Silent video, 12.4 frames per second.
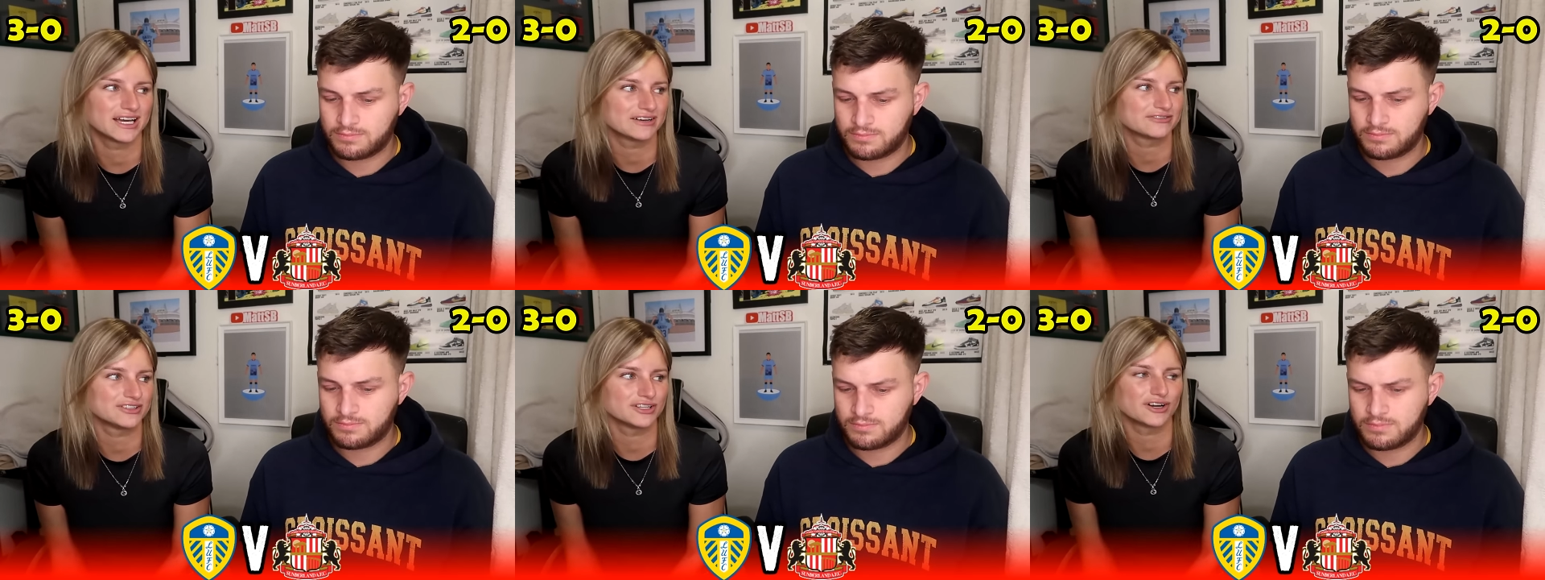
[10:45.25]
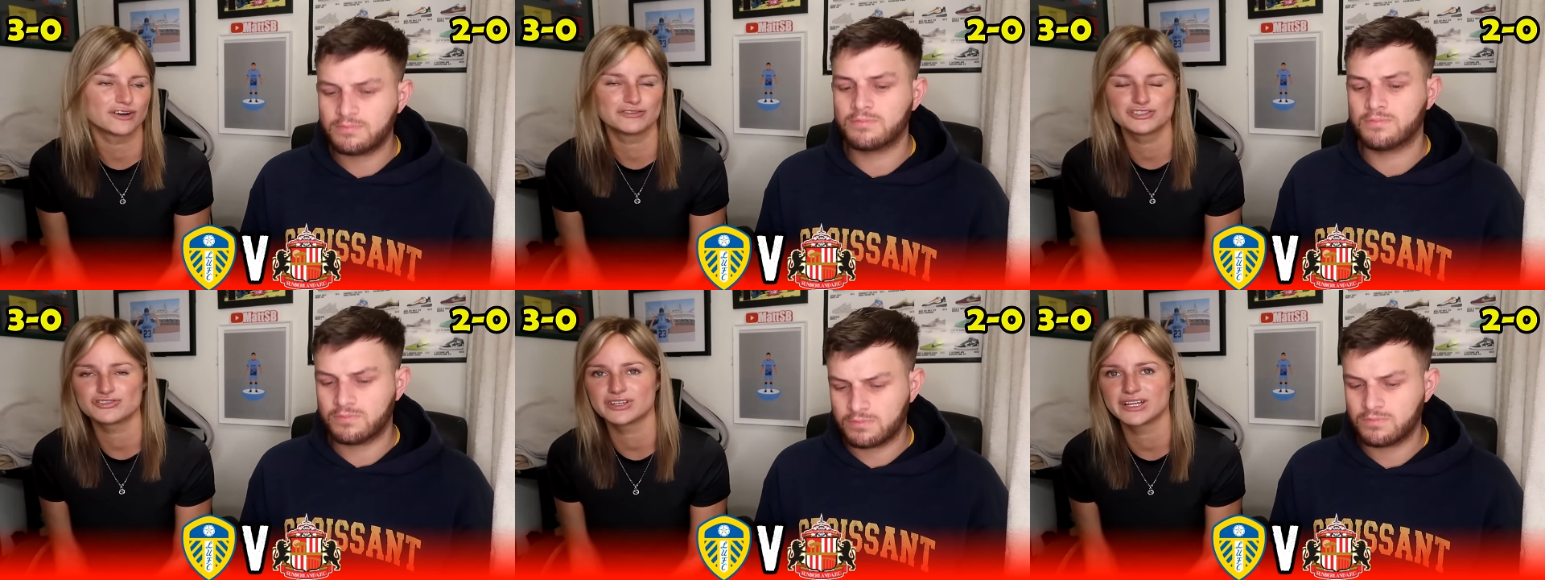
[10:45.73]
Speaker 1: after the
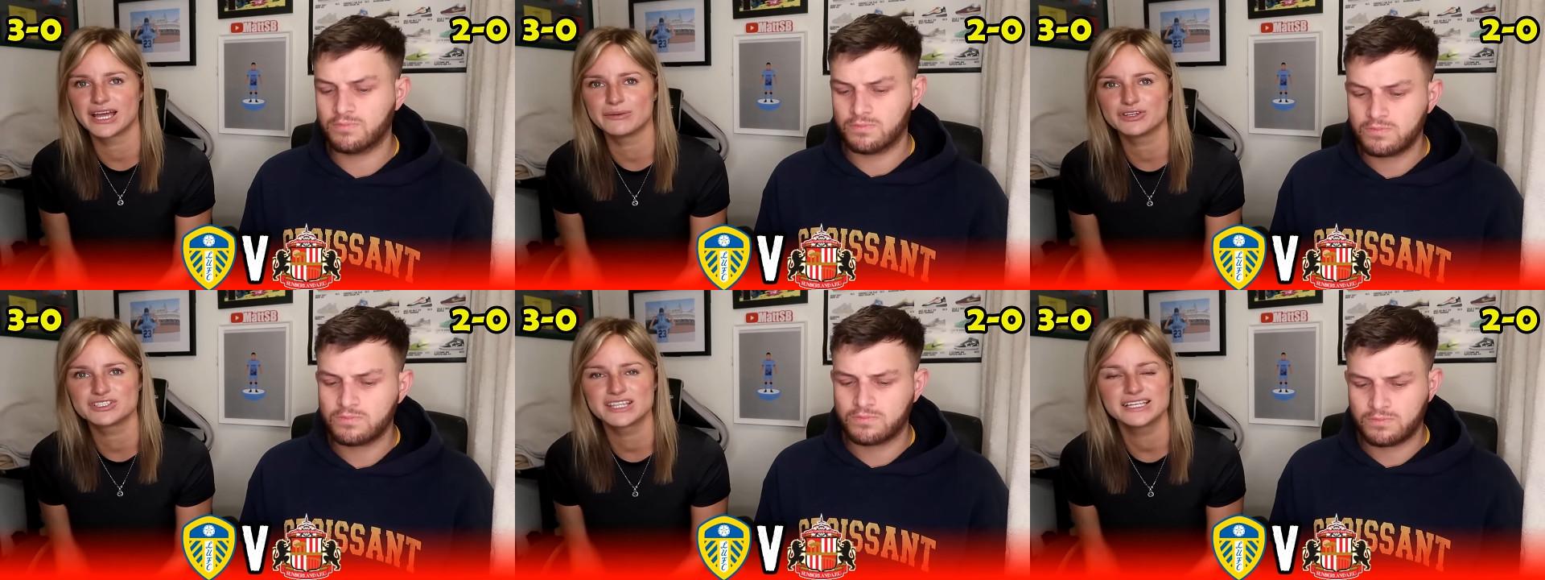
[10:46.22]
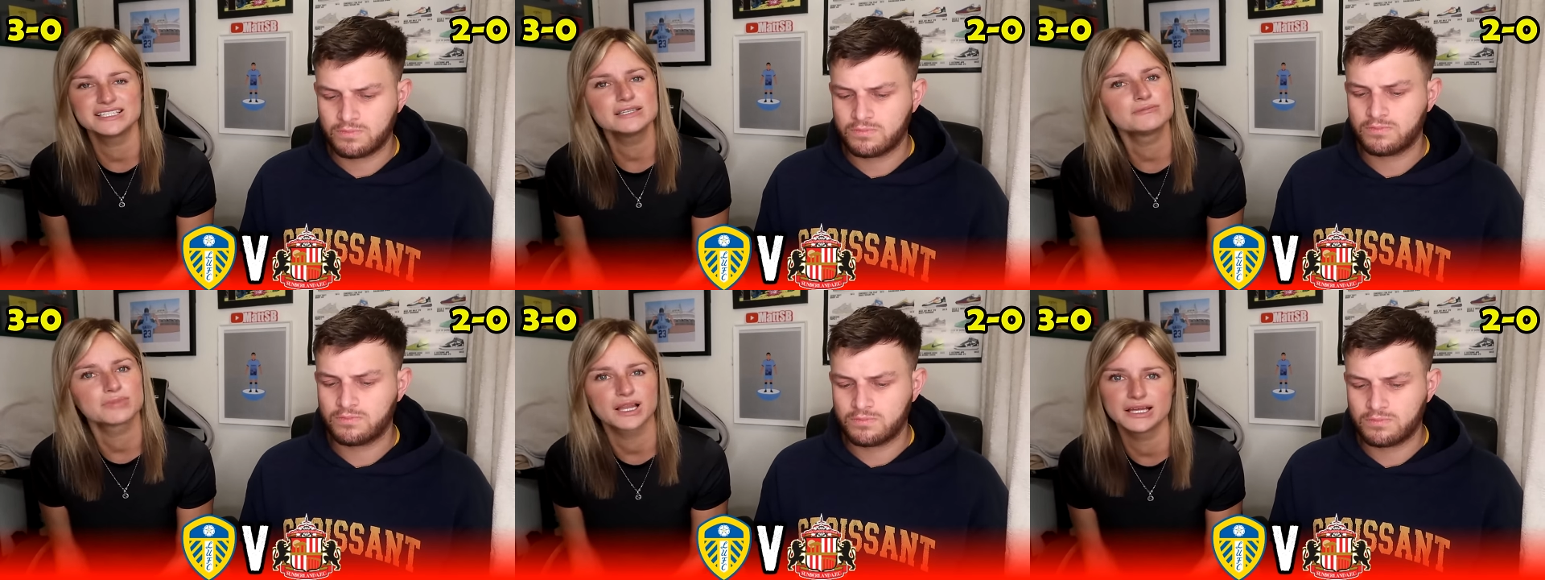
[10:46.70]
Coventry game because they
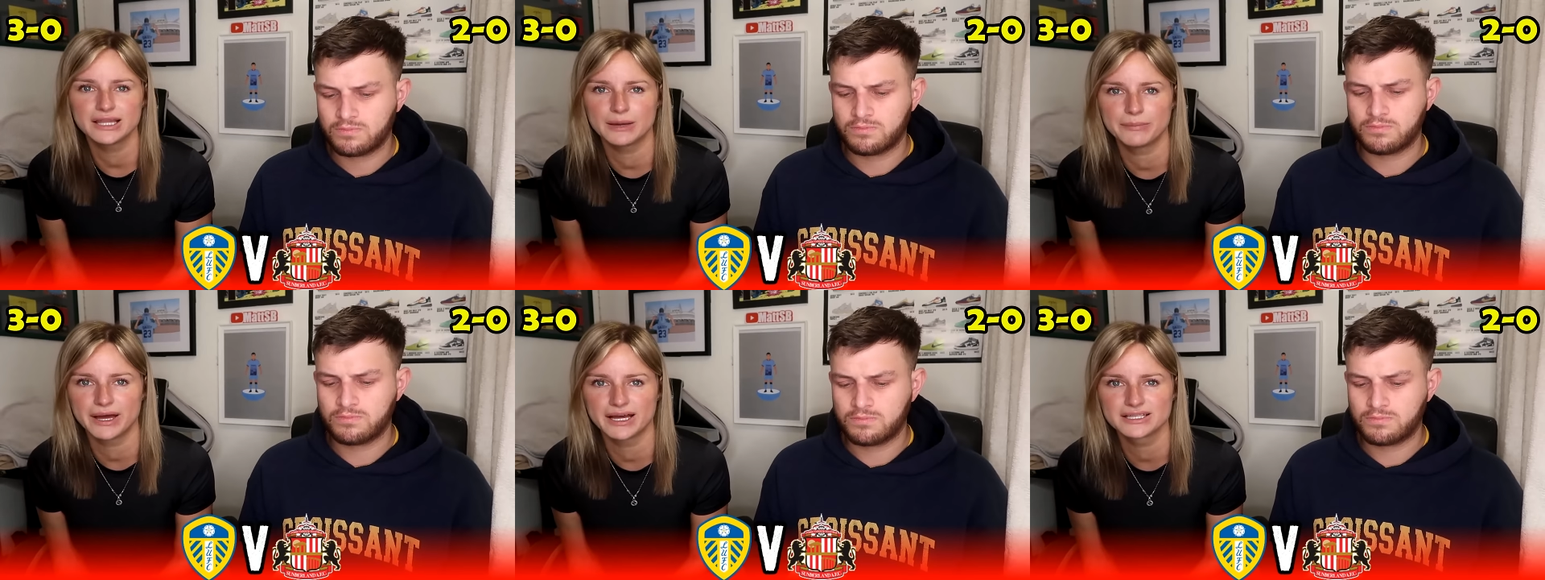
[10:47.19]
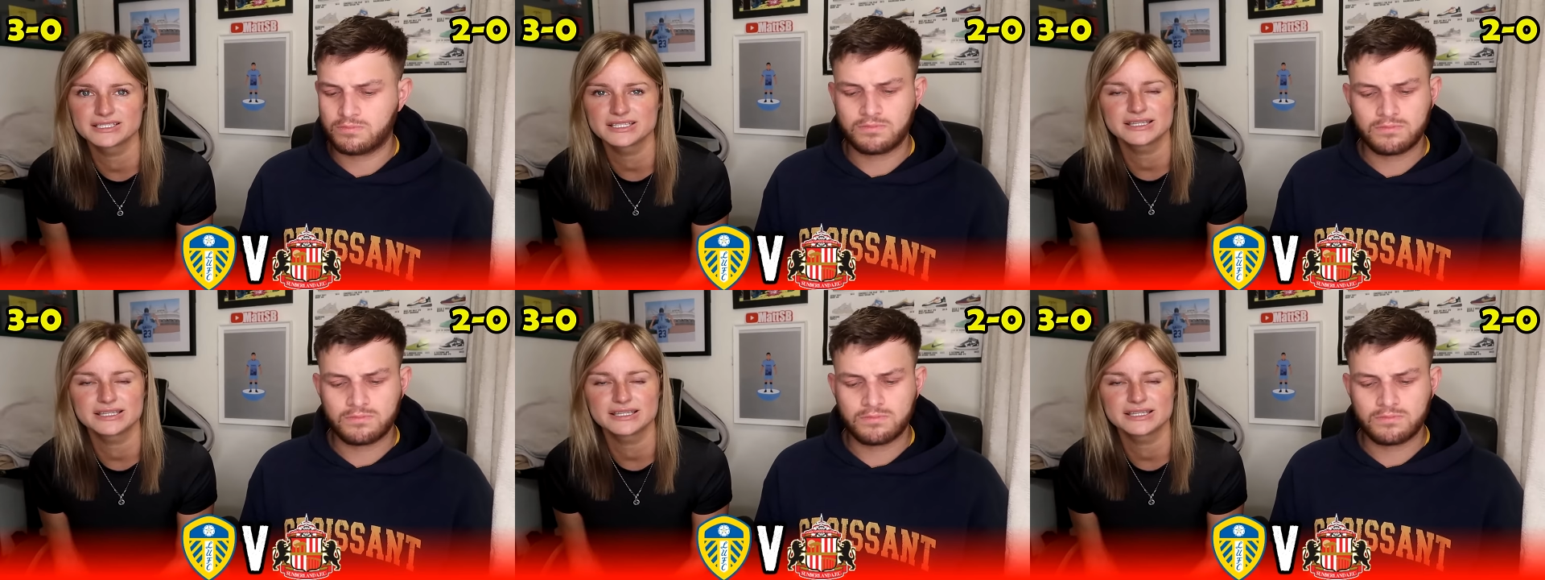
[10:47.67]
didn't play their best.